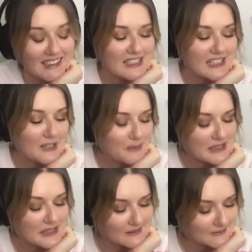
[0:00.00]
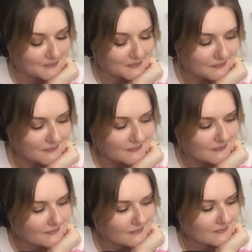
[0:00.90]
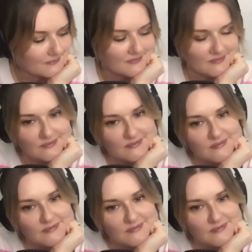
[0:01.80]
this one, I feel like we